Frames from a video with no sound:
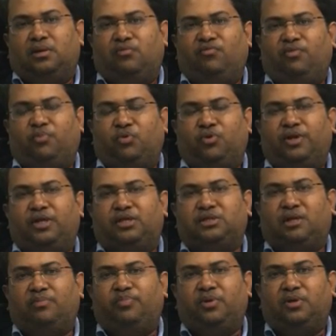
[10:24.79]
If we put an
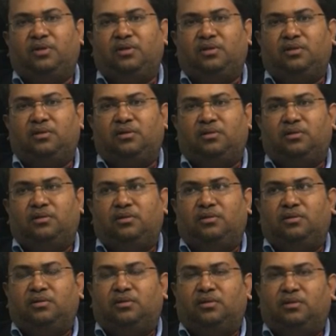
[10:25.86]
example,
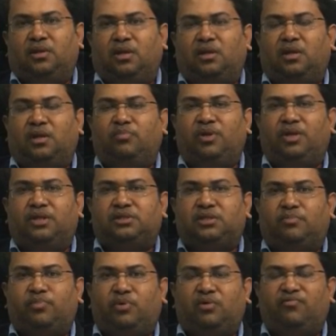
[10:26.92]
there can be an
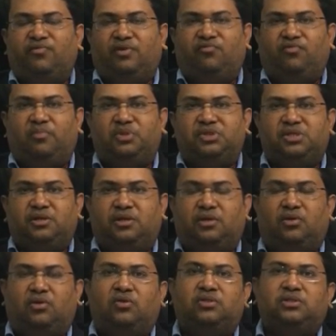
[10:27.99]
example of information
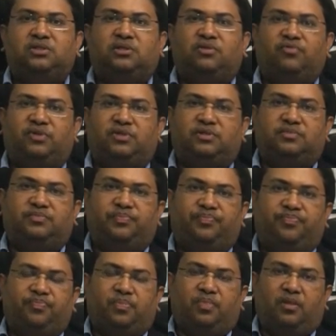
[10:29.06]
technology service
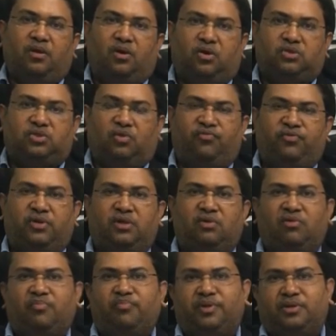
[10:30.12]
or software
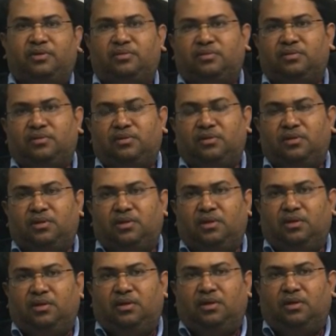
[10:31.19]
development.
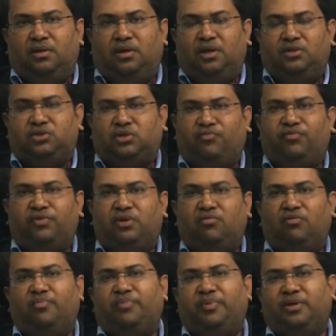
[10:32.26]
In software
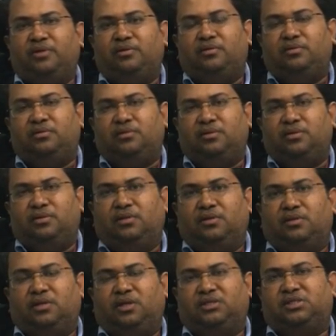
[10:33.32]
development,
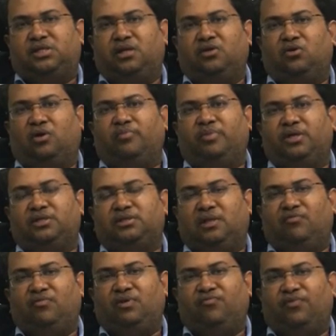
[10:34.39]
the state government is
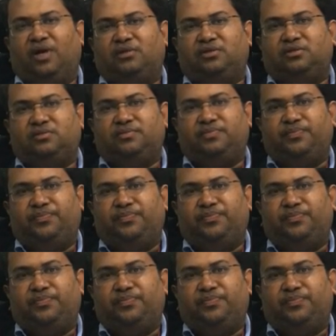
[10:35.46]
levying VAT.